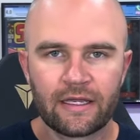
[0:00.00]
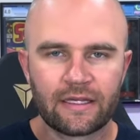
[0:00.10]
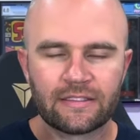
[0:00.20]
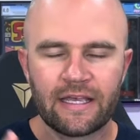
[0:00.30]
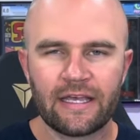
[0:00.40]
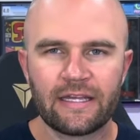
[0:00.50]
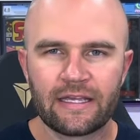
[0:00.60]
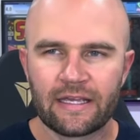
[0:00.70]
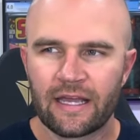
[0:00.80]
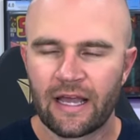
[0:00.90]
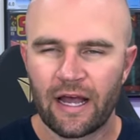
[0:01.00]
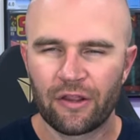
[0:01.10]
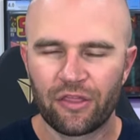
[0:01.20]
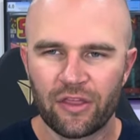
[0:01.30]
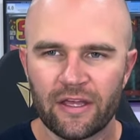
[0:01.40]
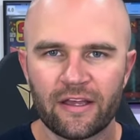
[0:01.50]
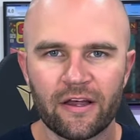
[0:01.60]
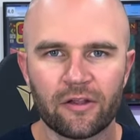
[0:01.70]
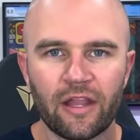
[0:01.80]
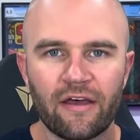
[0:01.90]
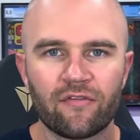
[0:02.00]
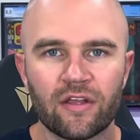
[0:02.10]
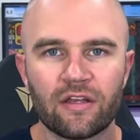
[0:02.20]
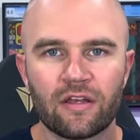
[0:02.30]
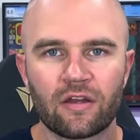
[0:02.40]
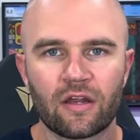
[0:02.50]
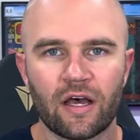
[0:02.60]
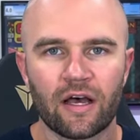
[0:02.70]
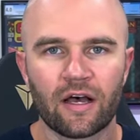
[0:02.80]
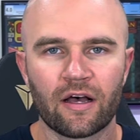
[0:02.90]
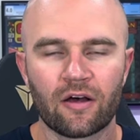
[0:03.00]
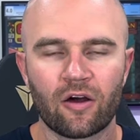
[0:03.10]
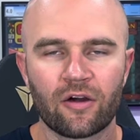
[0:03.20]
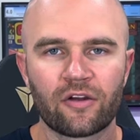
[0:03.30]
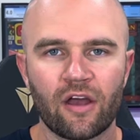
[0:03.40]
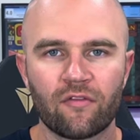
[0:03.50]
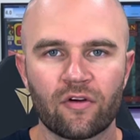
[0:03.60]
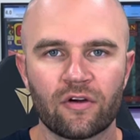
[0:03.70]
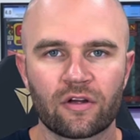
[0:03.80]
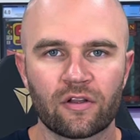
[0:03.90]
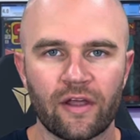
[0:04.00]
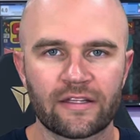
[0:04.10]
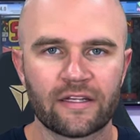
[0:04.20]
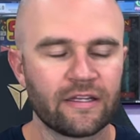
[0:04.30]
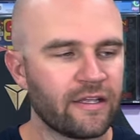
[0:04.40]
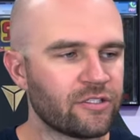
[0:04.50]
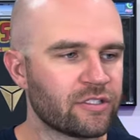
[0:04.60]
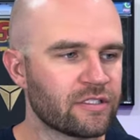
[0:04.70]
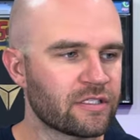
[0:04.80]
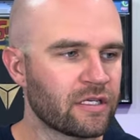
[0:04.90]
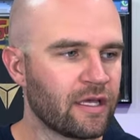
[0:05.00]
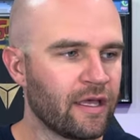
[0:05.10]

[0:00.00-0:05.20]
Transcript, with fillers: containing, I think, eleven uh, hardcover collected editions.